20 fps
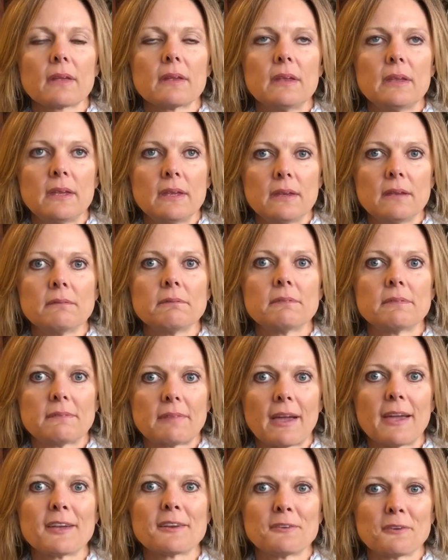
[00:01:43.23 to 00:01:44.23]
He
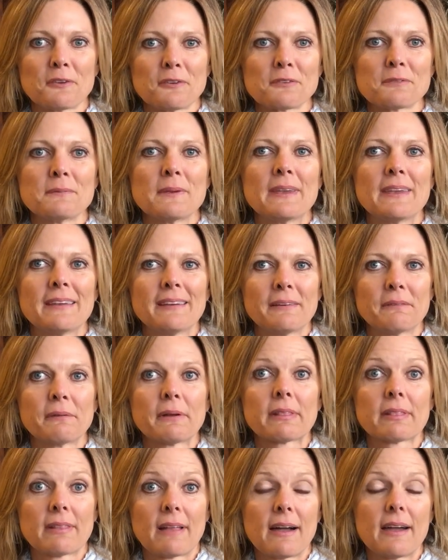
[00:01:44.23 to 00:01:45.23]
diagnosed me
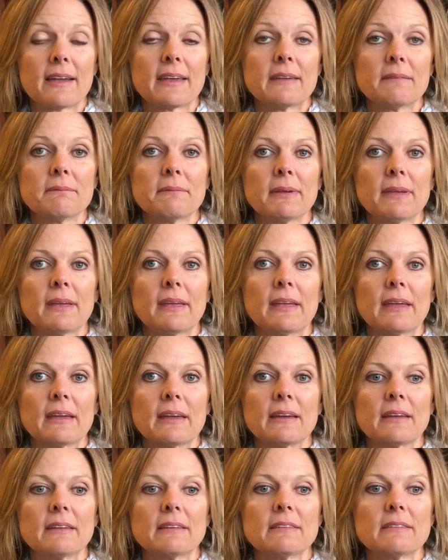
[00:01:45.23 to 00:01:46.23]
with Lyme
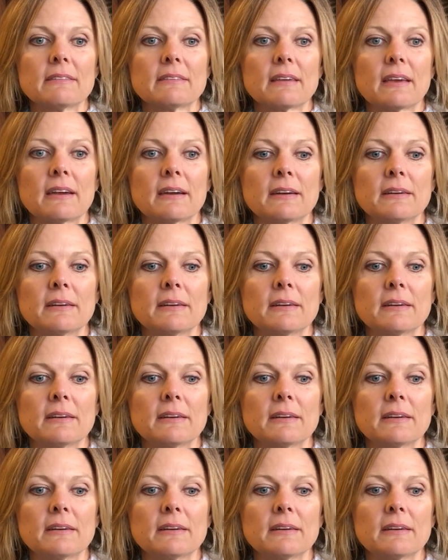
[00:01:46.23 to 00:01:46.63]
and